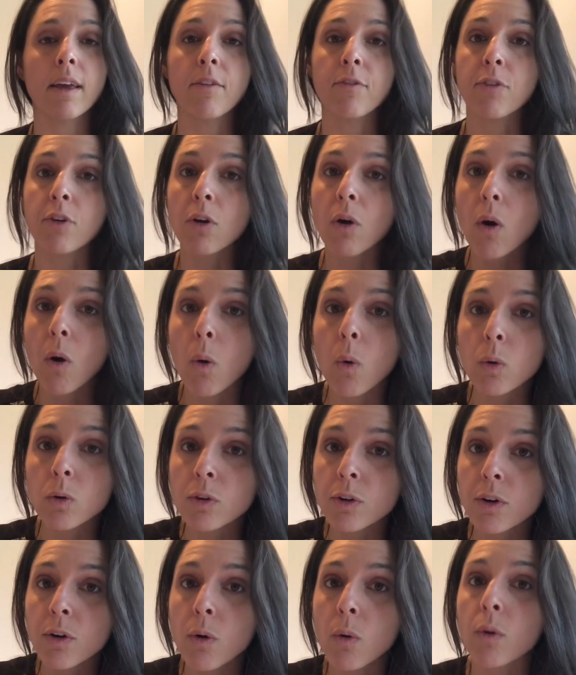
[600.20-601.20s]
if you're
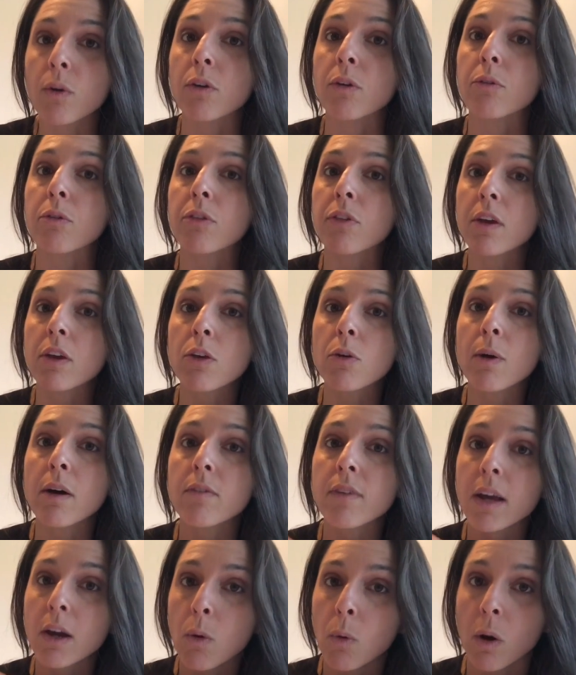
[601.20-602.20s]
older or you think you
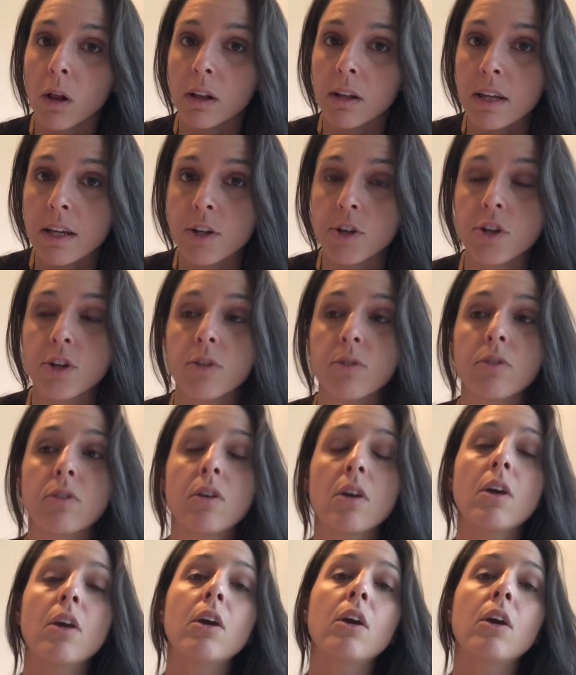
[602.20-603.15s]
have egg quality issues,